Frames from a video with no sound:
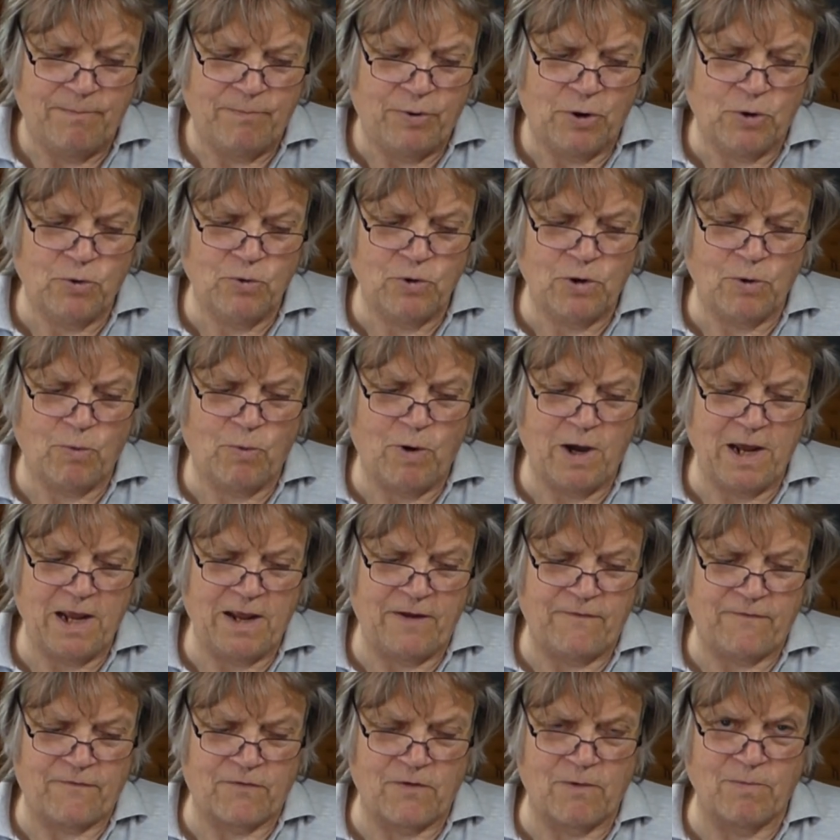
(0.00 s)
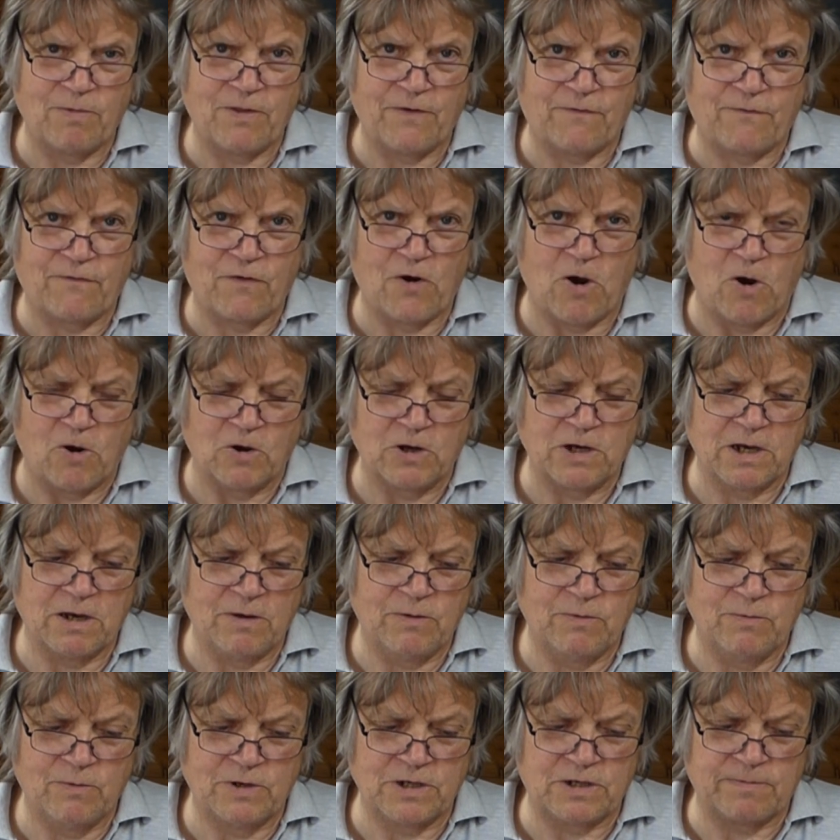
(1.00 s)
pulled away from the frog,
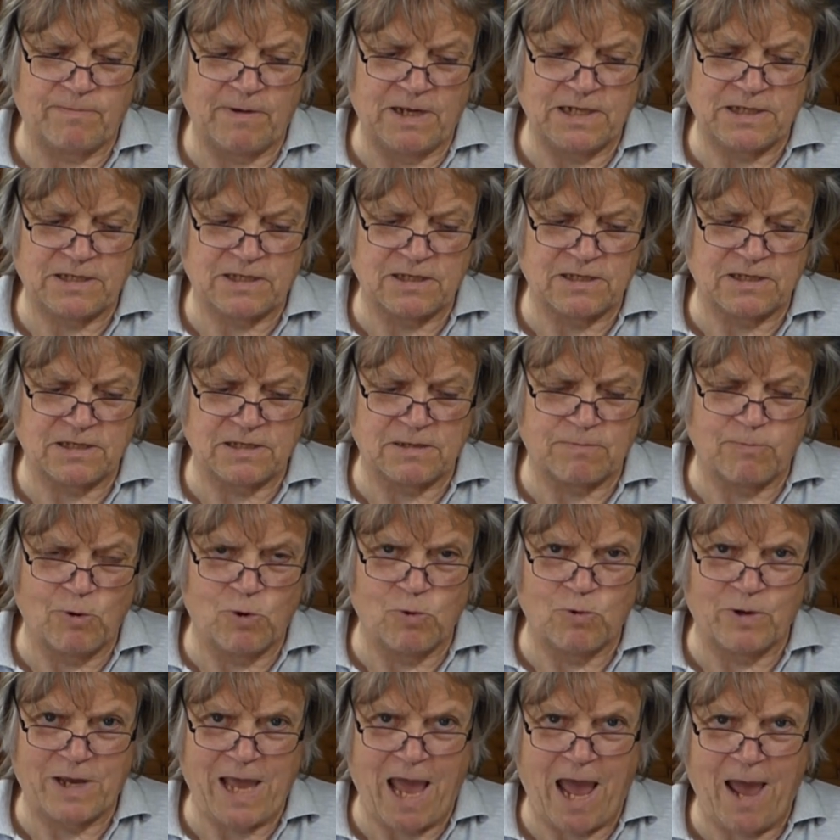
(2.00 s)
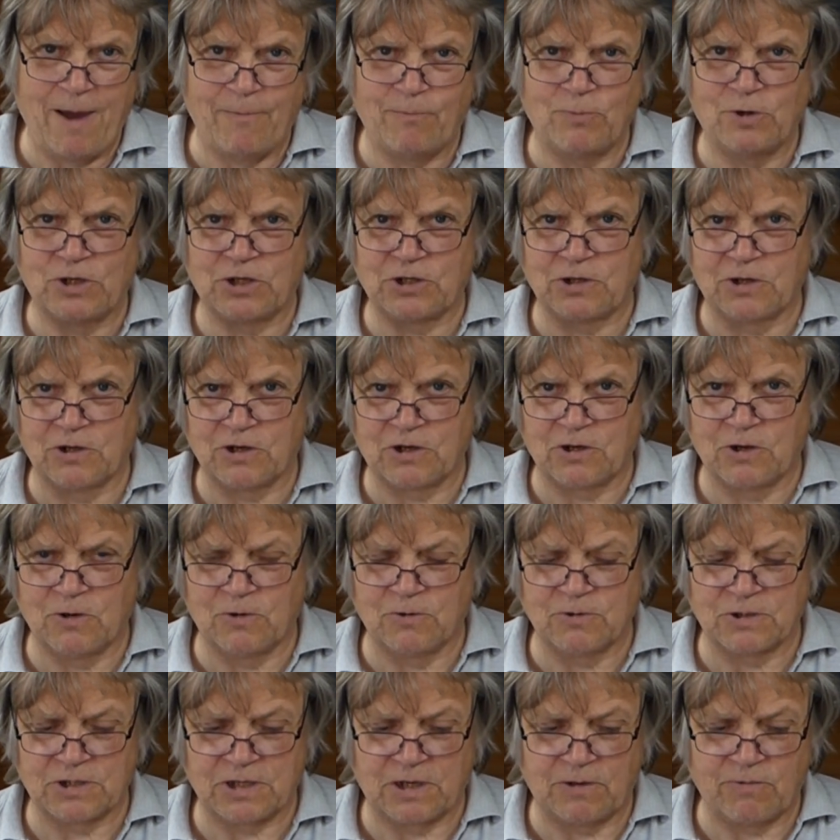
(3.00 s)
which means there's a small gap which could
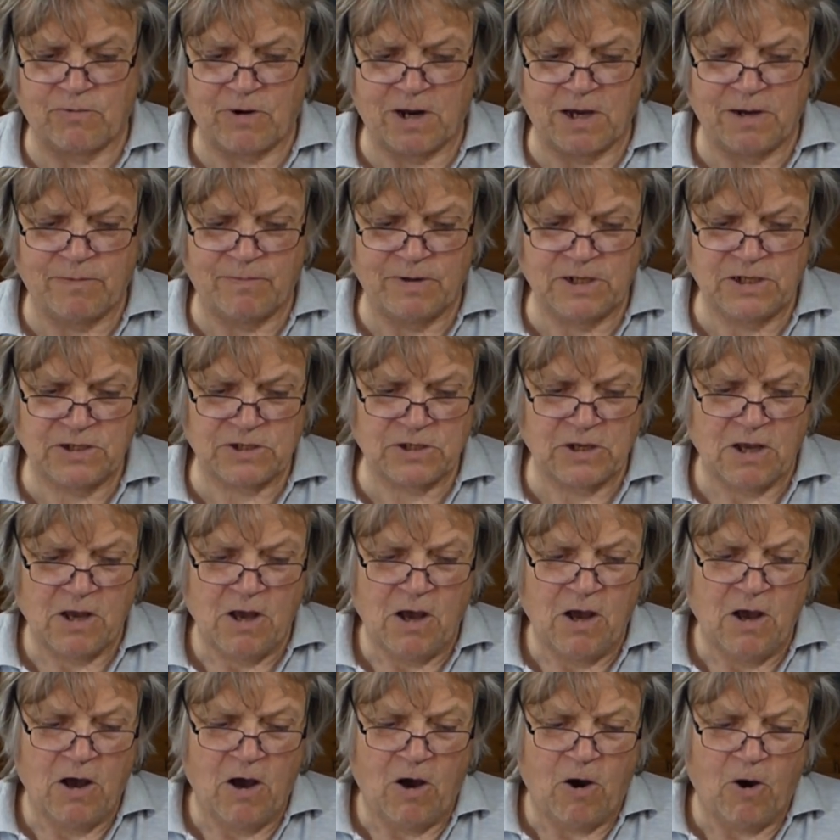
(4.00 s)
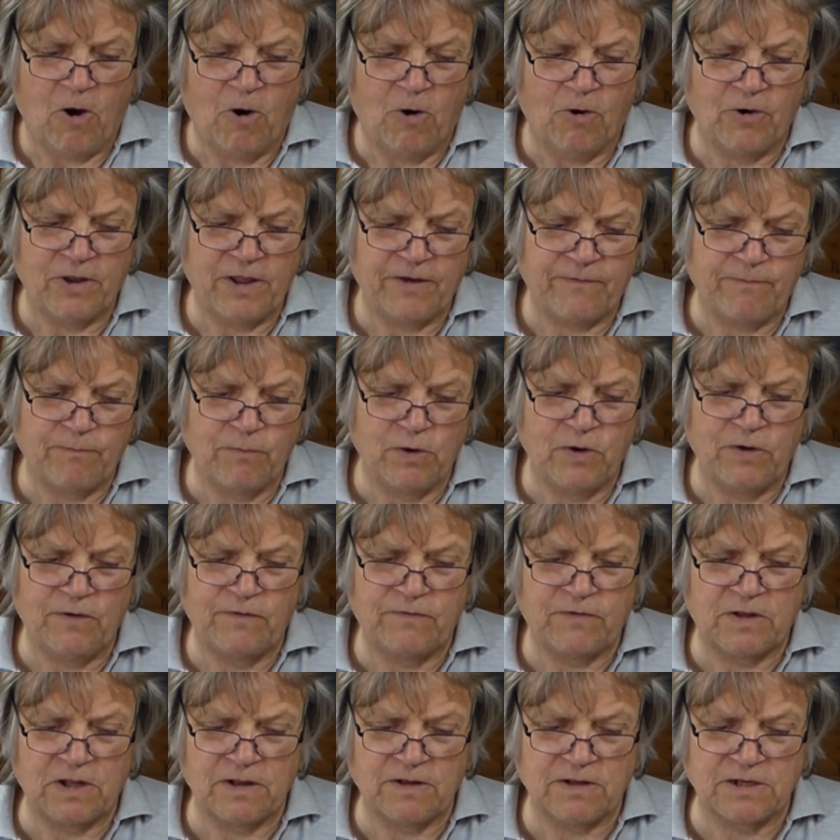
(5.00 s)
cause derailments, or they've
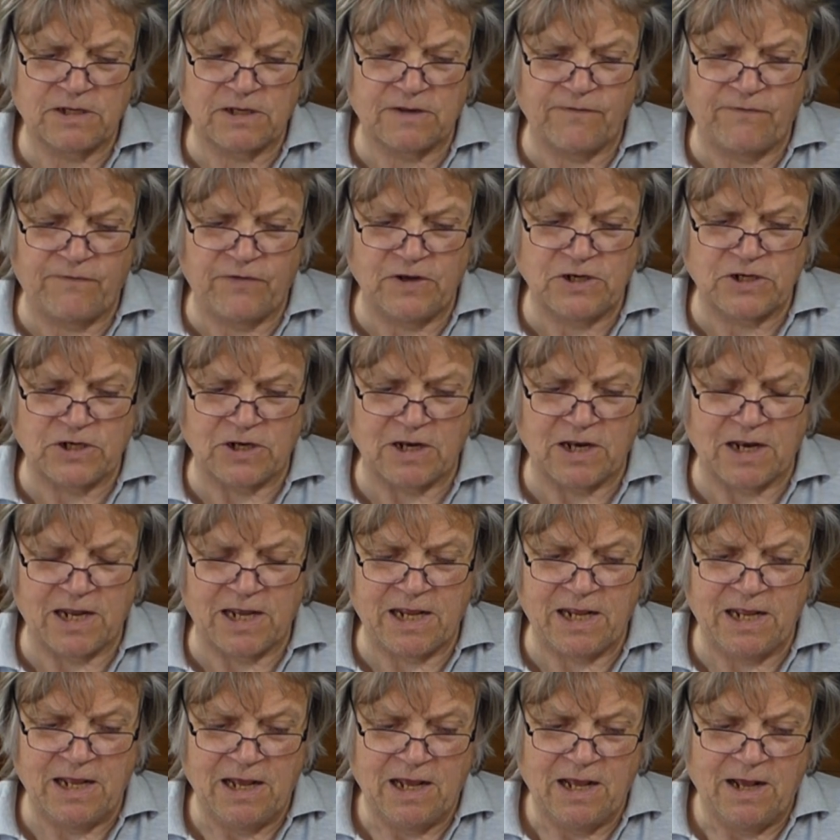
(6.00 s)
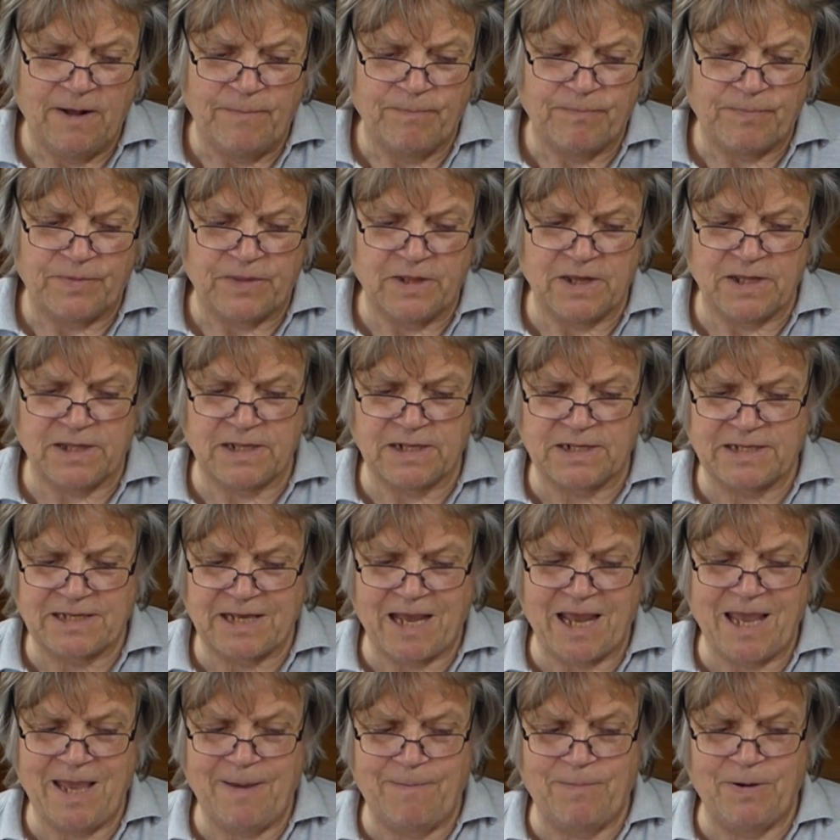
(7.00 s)
moved it sufficiently that the
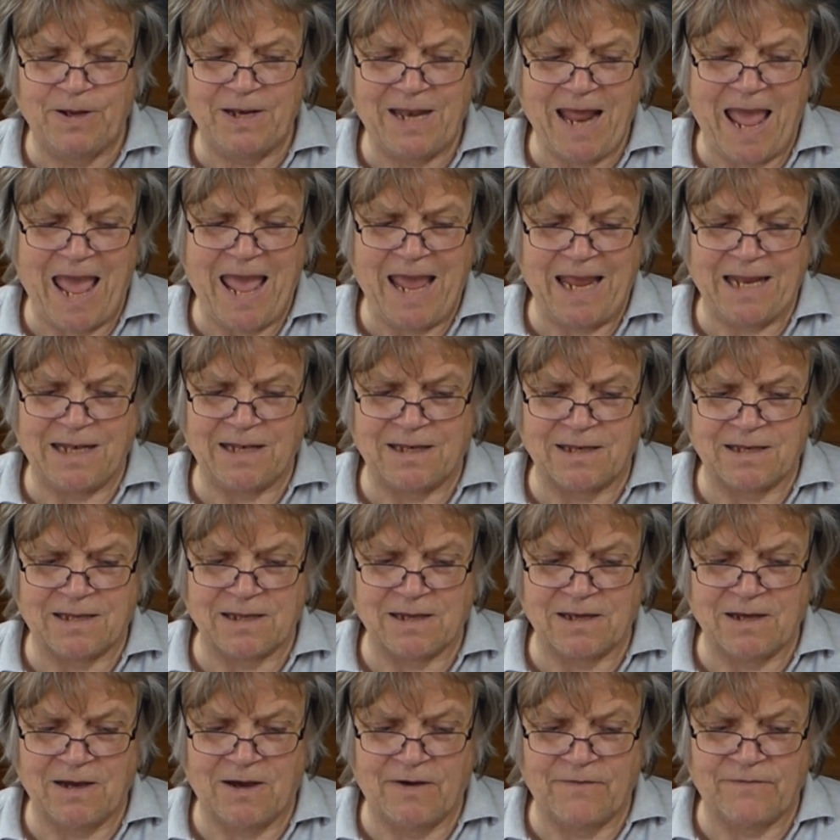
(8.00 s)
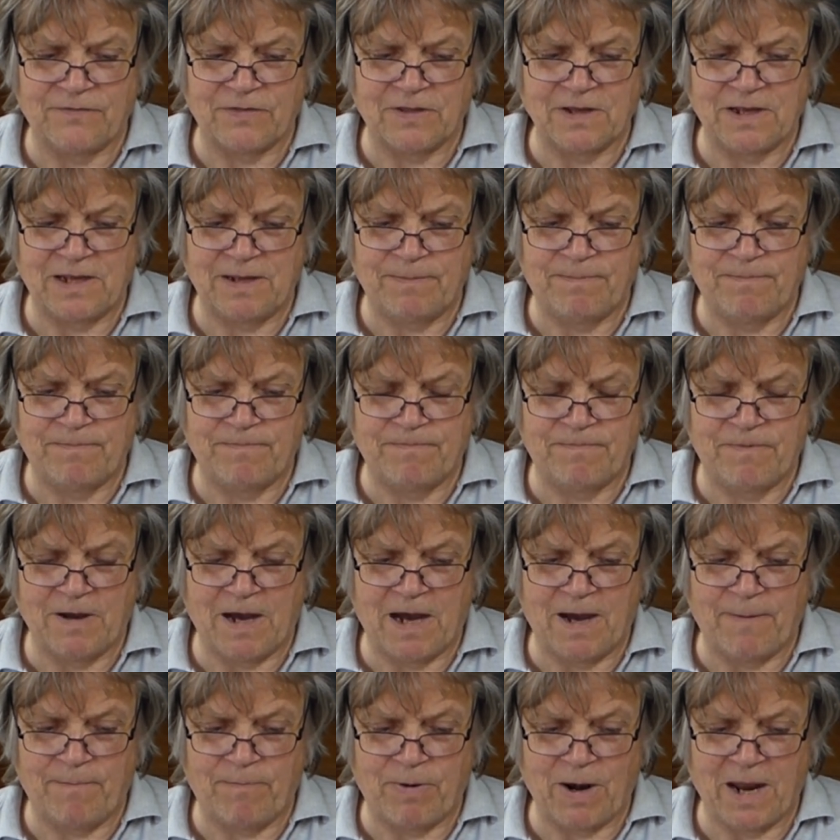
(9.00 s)
tapered end of the
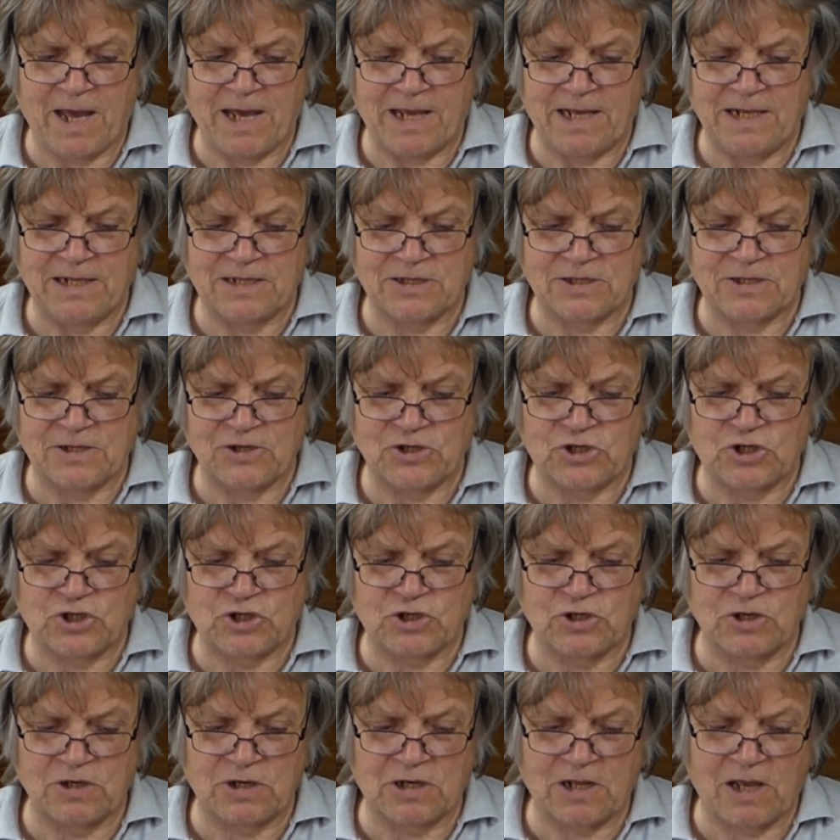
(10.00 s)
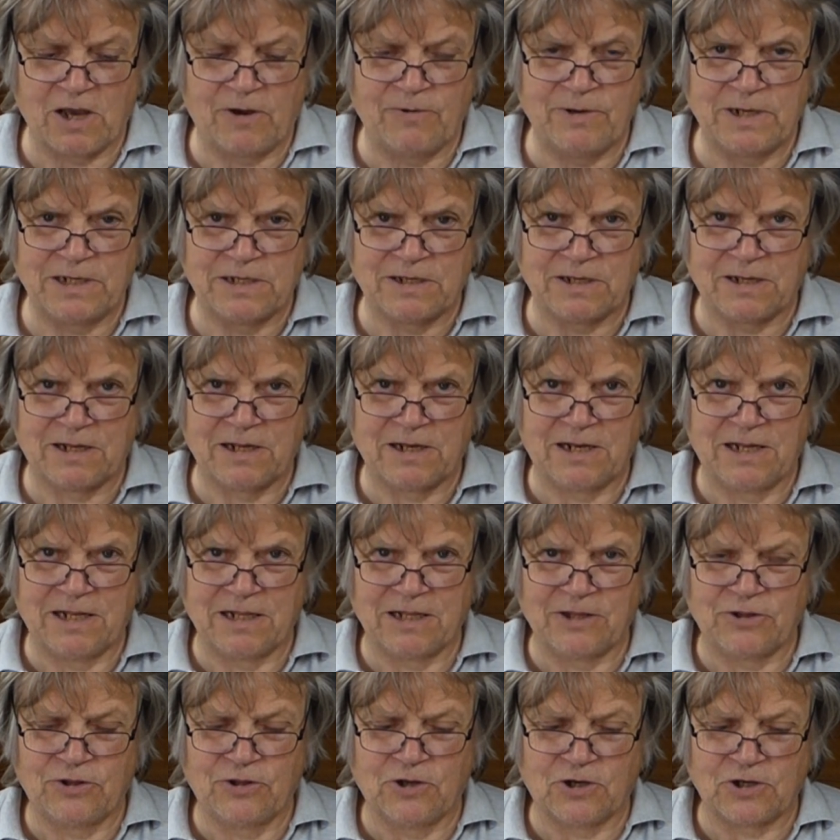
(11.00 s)
blades that should go into the
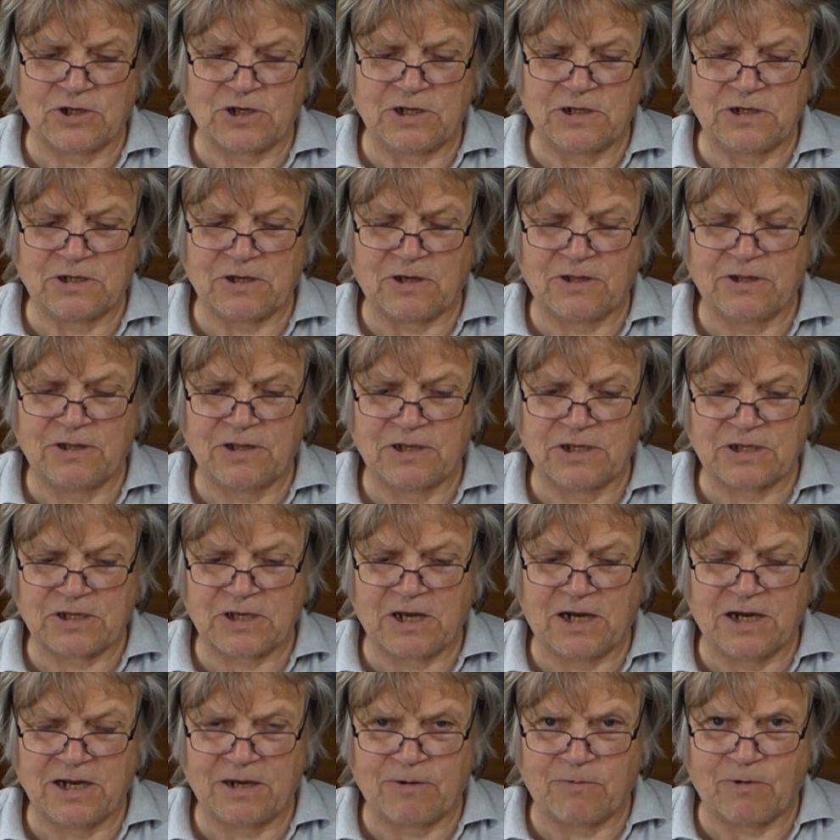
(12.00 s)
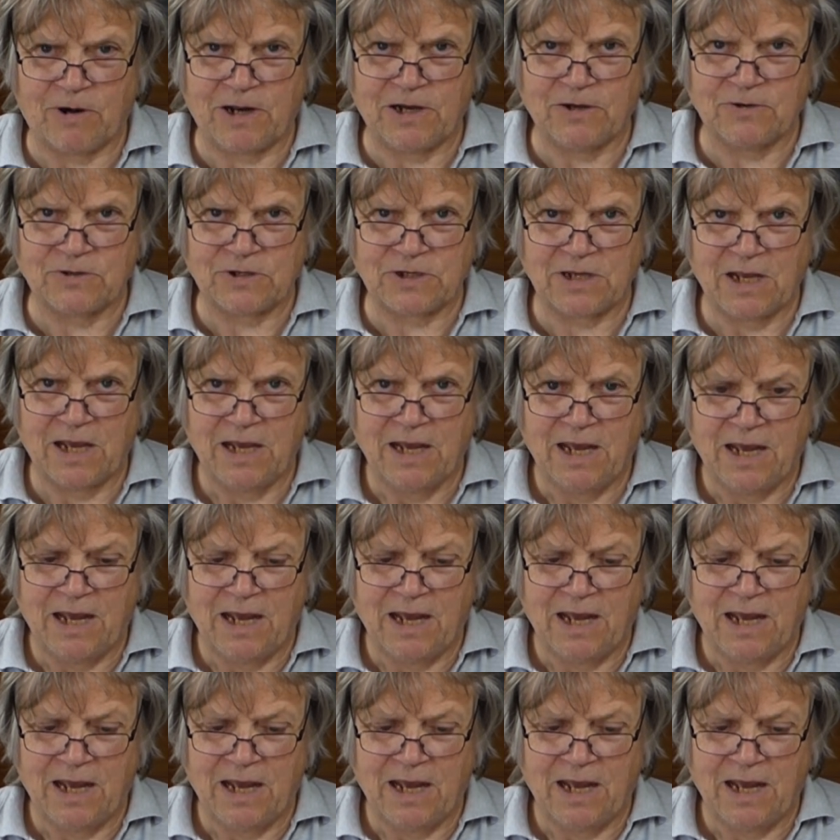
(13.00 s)
little notches on the side rails,